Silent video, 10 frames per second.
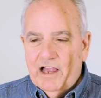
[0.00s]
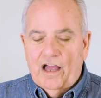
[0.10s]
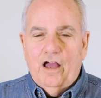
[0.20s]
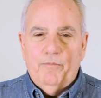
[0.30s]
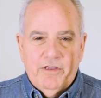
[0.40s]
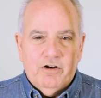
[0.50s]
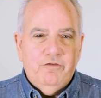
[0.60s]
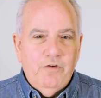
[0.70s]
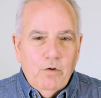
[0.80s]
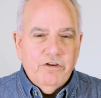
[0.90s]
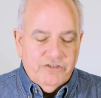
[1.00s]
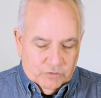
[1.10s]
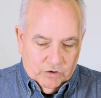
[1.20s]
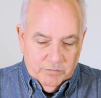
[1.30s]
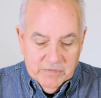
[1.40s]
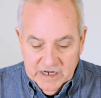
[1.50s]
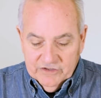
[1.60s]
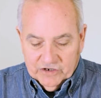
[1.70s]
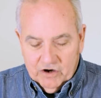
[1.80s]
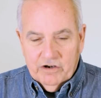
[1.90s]
that are focused on
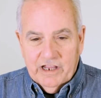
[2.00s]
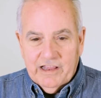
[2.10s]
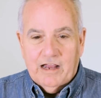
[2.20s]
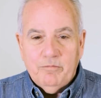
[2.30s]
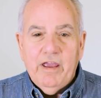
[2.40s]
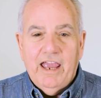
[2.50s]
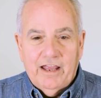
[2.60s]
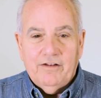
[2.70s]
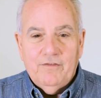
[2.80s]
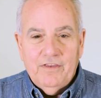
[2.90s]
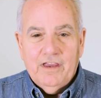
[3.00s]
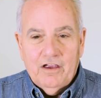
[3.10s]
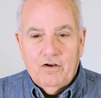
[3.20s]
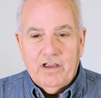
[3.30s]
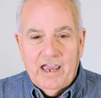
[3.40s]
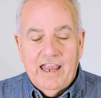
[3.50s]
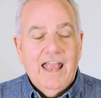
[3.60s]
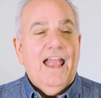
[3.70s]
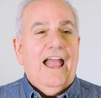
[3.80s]
me turning that pen, okay,